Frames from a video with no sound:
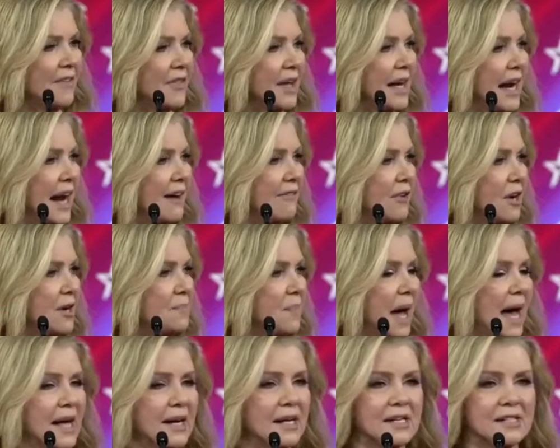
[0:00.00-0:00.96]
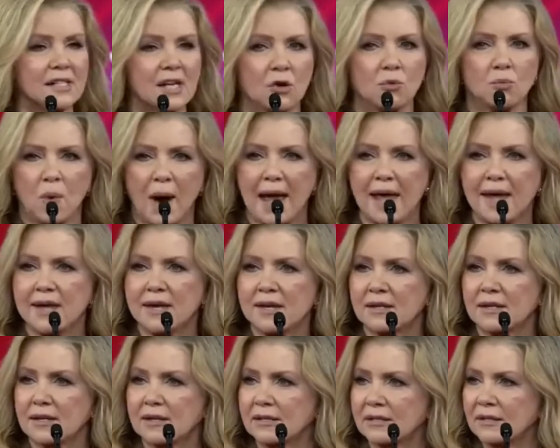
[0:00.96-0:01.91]
everybody's awake,
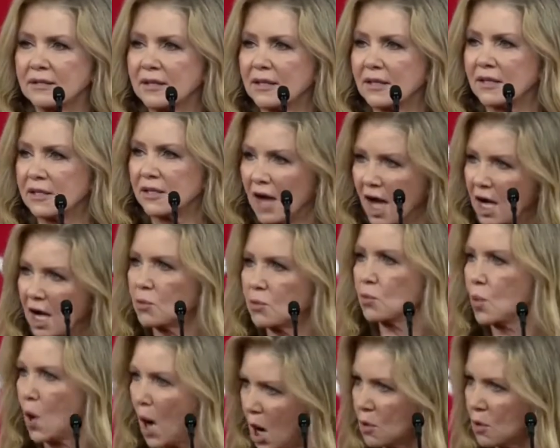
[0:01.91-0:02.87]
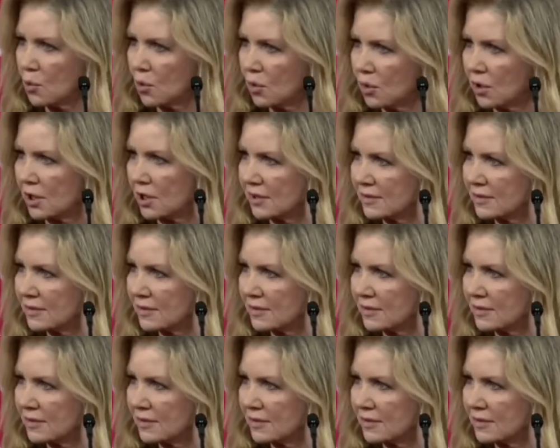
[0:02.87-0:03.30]
not woke,